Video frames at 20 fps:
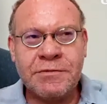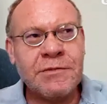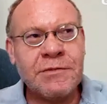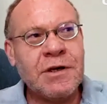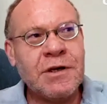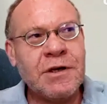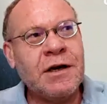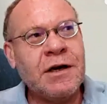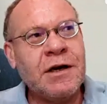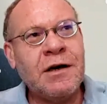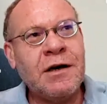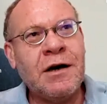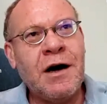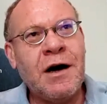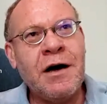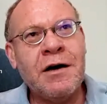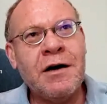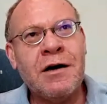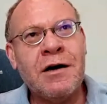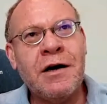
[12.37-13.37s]
I
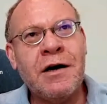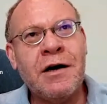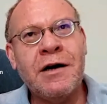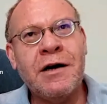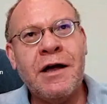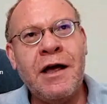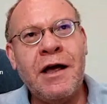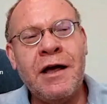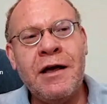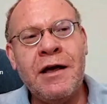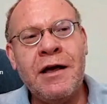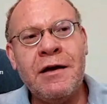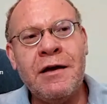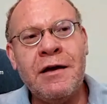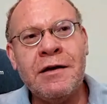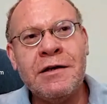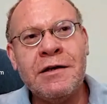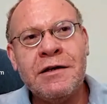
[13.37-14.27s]
run a